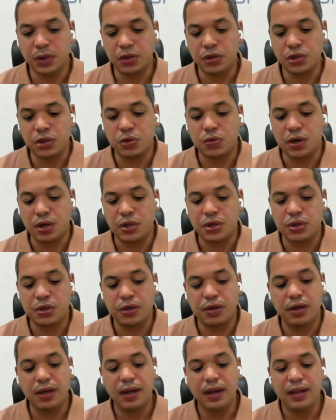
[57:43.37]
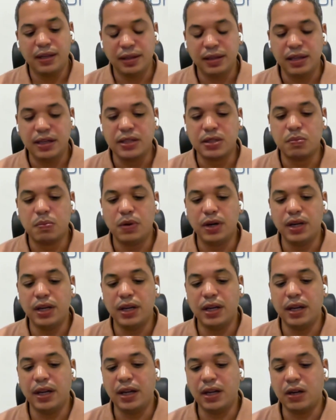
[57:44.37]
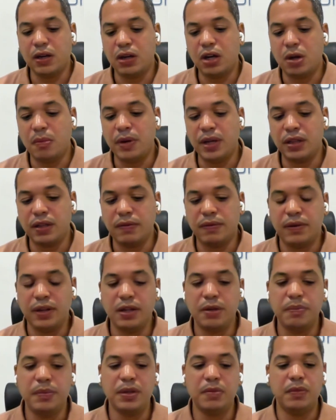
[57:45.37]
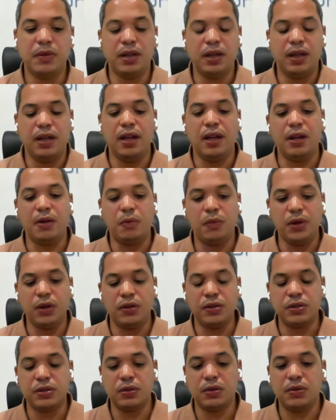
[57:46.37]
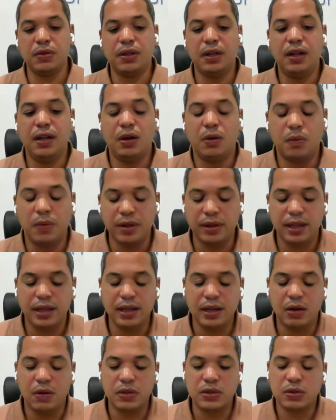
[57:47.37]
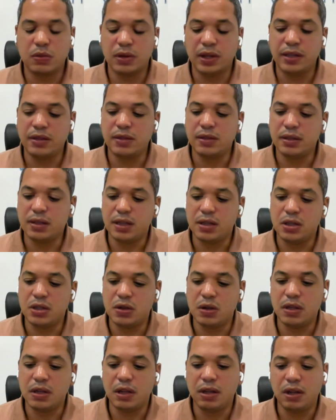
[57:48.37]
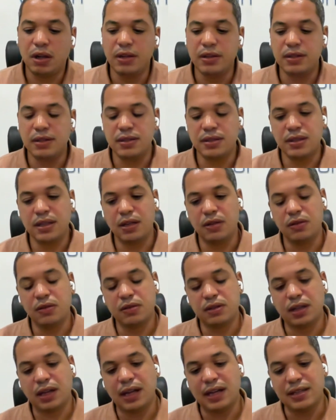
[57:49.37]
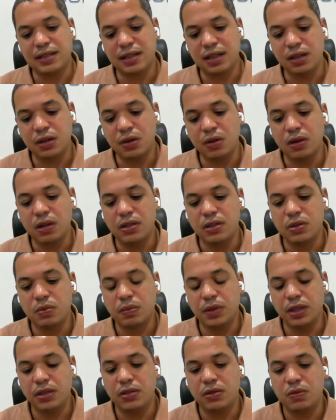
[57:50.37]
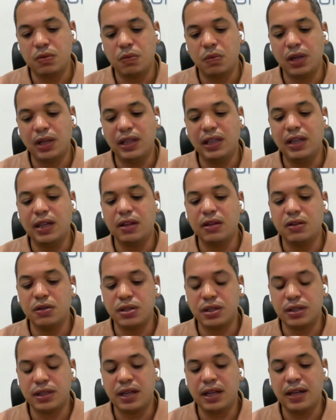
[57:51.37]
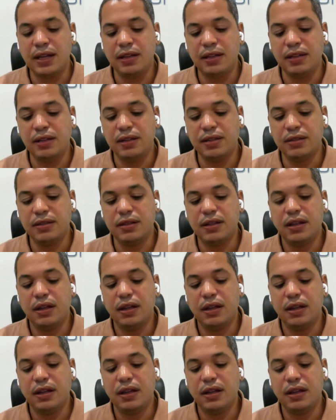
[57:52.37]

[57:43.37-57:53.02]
structure does bring economic development. Yeah. And one thing I also like to touch on a lot is that as Angolans, we need to really understand